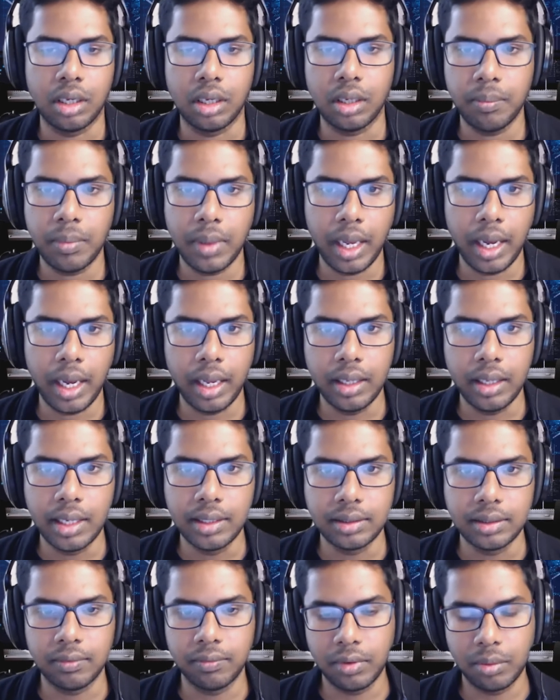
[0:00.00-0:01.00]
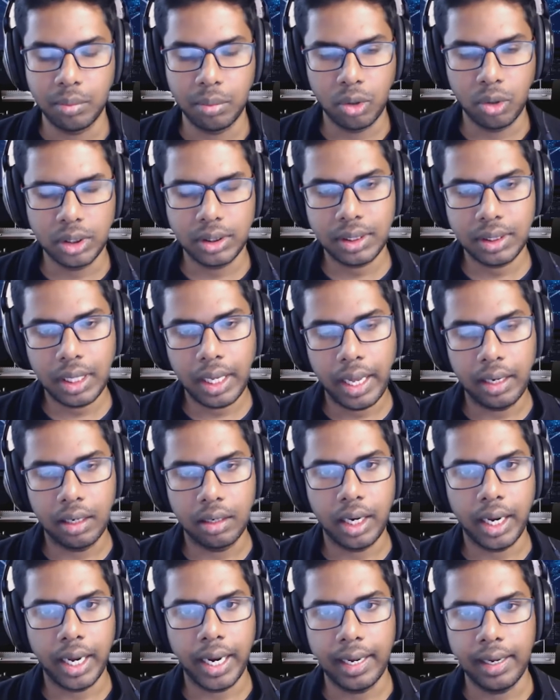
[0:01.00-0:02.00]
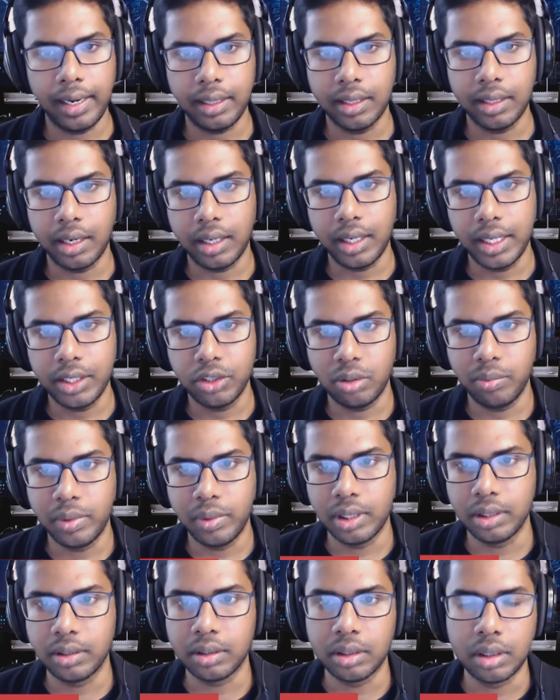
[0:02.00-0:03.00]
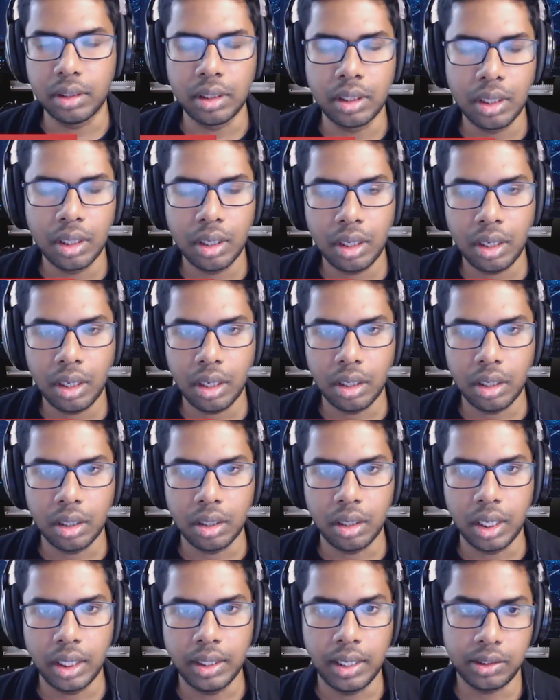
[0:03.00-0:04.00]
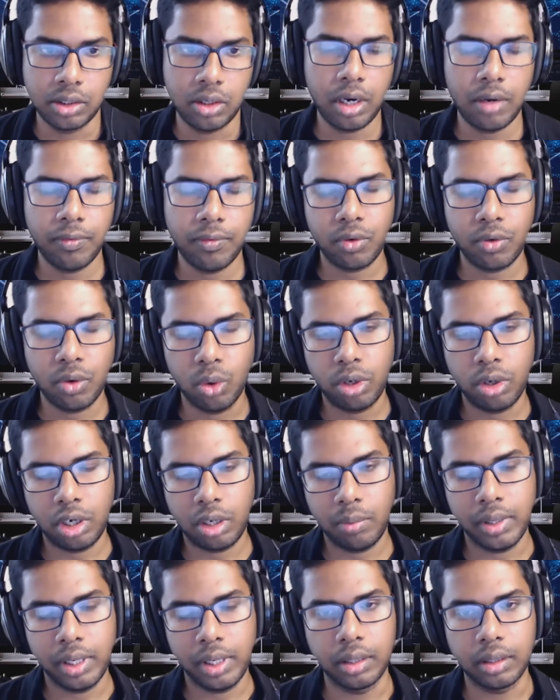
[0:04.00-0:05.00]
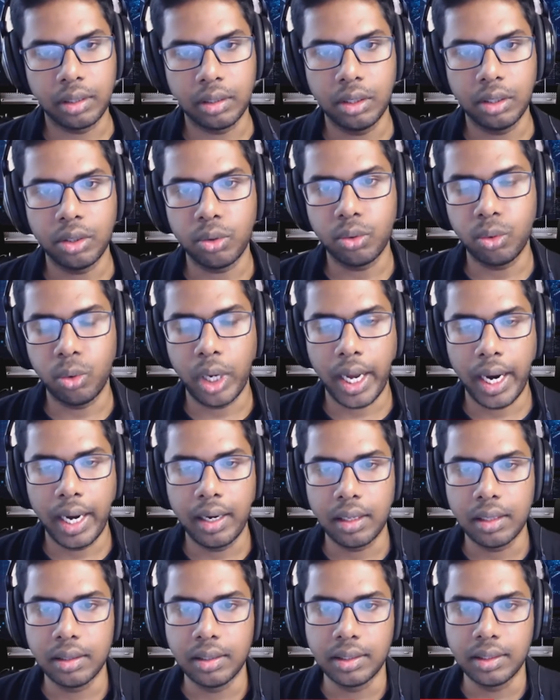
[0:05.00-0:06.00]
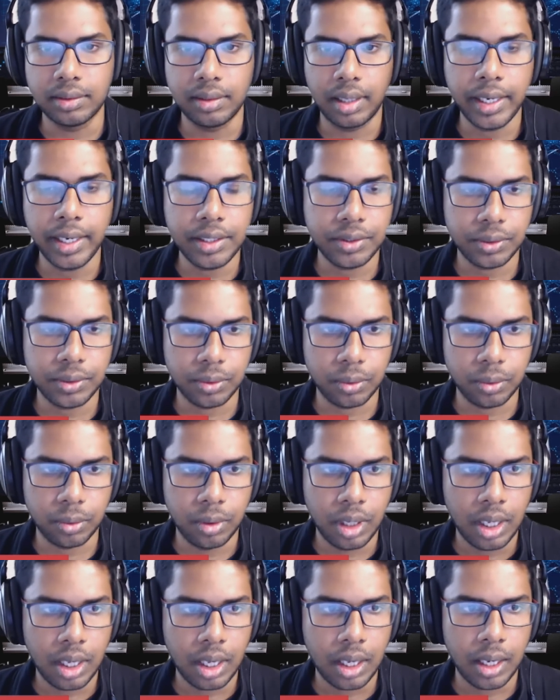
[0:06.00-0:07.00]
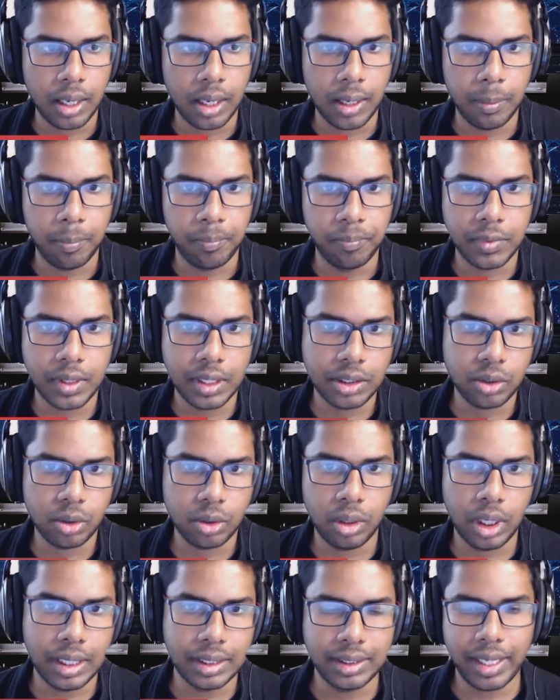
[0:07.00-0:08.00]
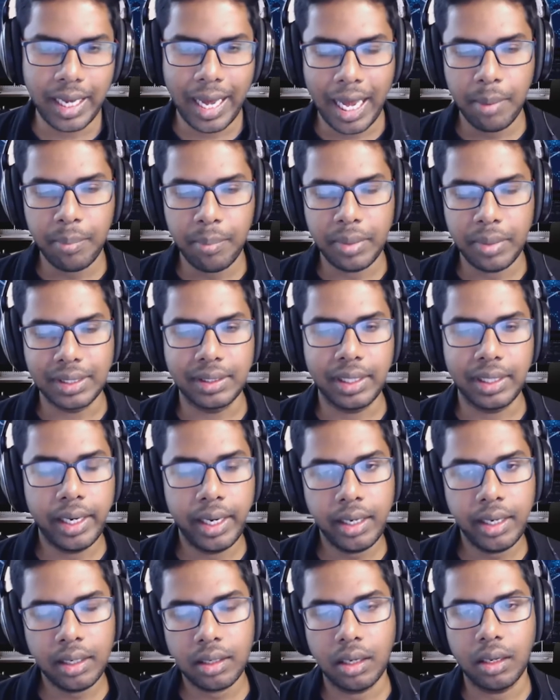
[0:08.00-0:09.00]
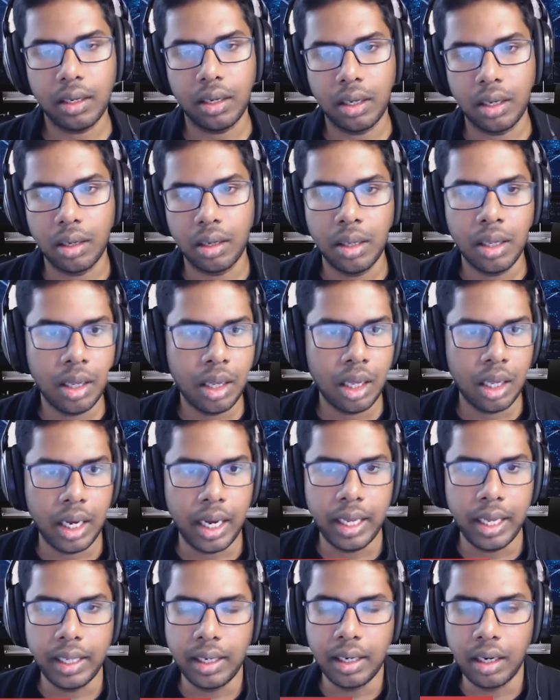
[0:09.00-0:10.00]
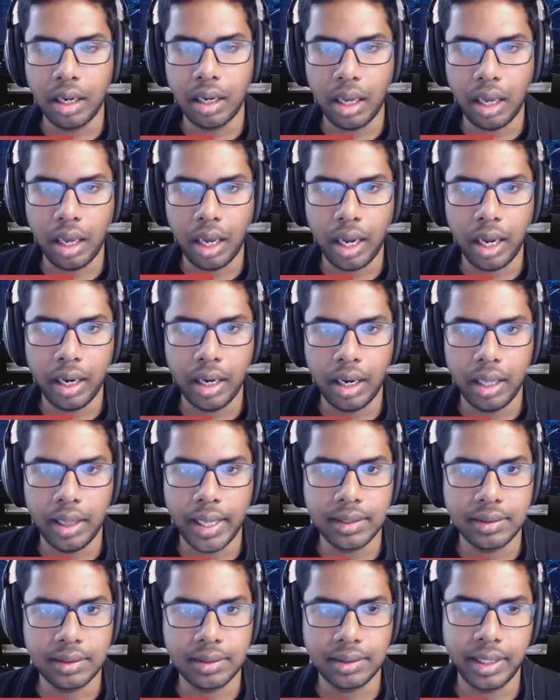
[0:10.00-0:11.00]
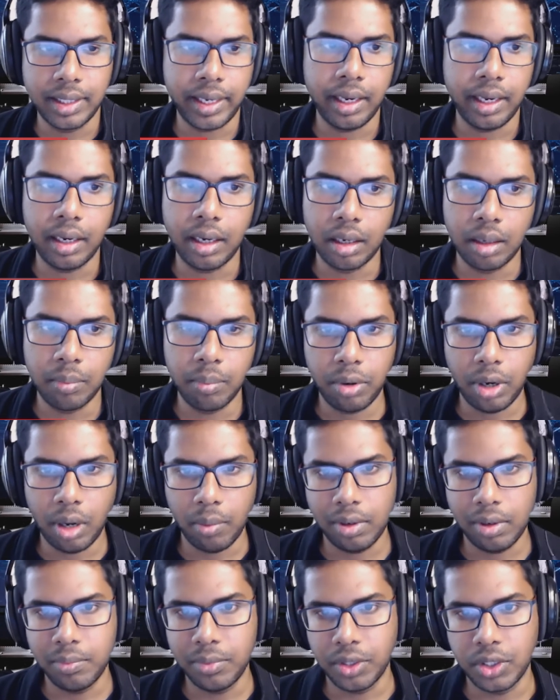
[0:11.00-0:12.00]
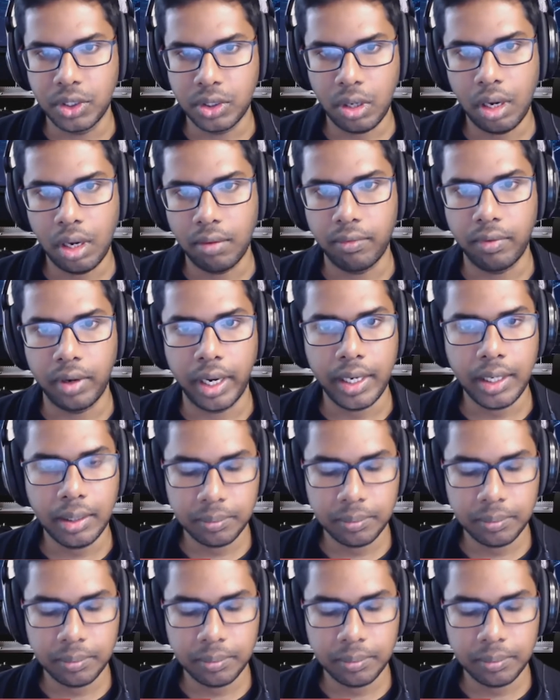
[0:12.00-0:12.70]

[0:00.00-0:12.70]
And there's a verbose error handling that needs to be written, and there's a lot of code to be written to handle this, right? So is the app resilient? And that's the second problem to solve, right?